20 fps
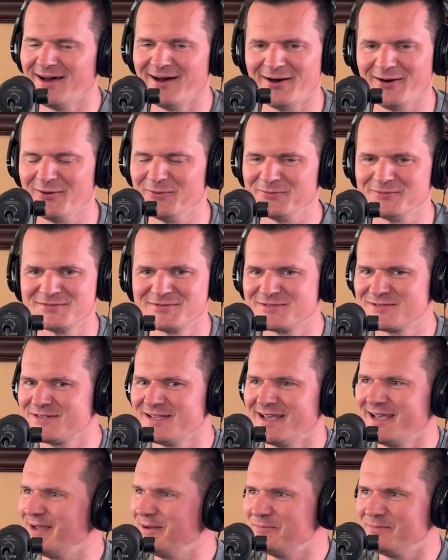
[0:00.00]
Oh,
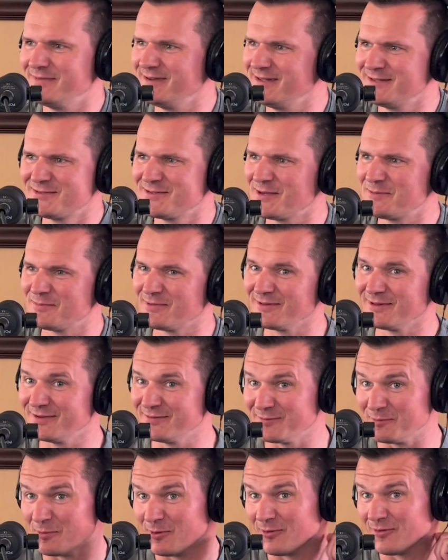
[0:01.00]
same. It's
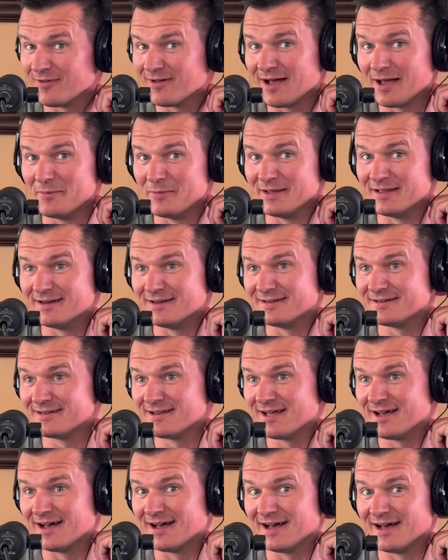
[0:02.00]
unbelievable. I mean,
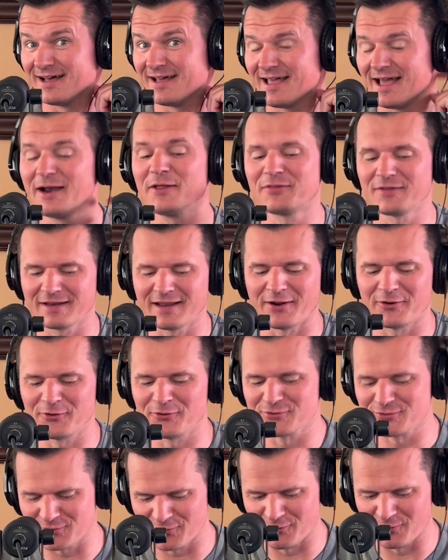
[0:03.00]
anything down here
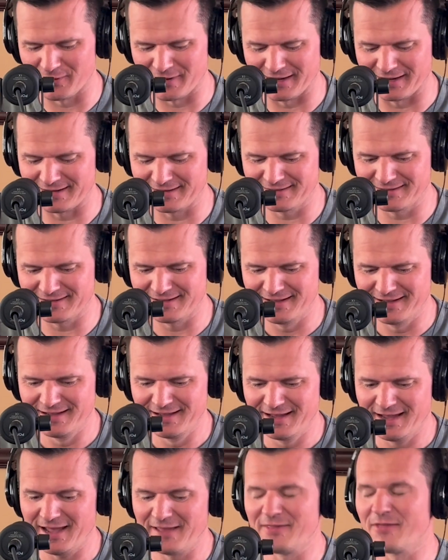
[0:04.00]
is great.
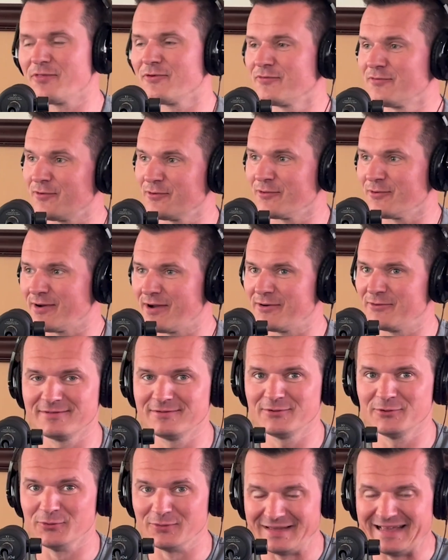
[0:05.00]
And then the further out
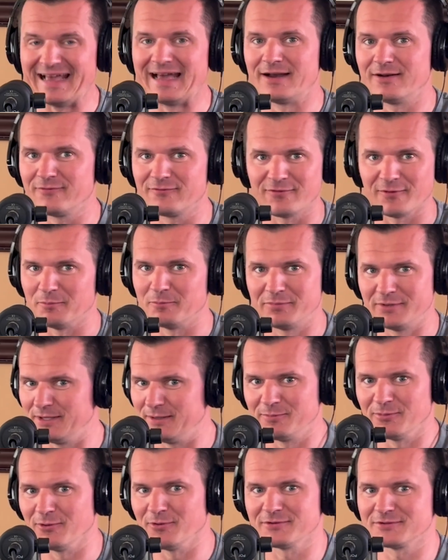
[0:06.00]
you get from
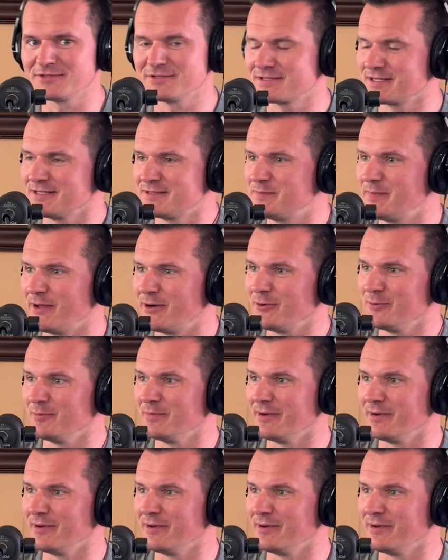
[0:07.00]
people, it just gets better and